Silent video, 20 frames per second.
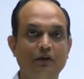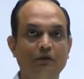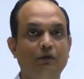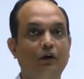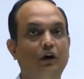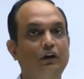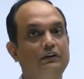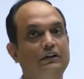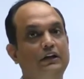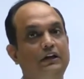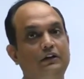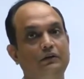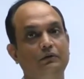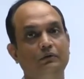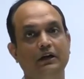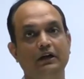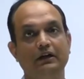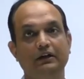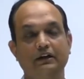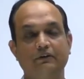For that
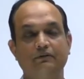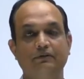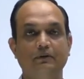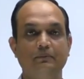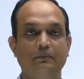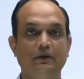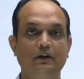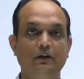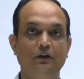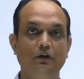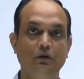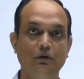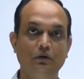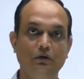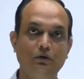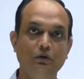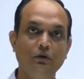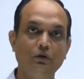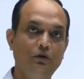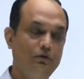you can refer my
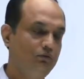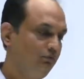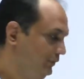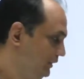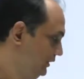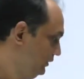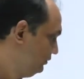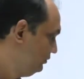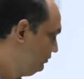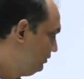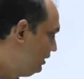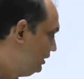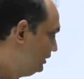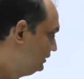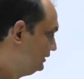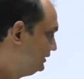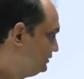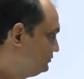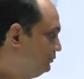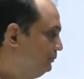YouTube video
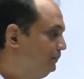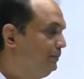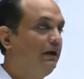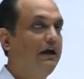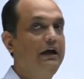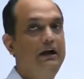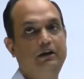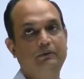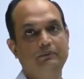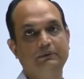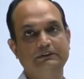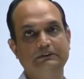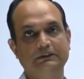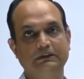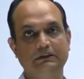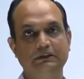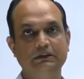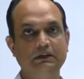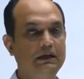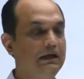on the suprahyoid
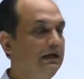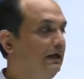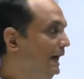muscle.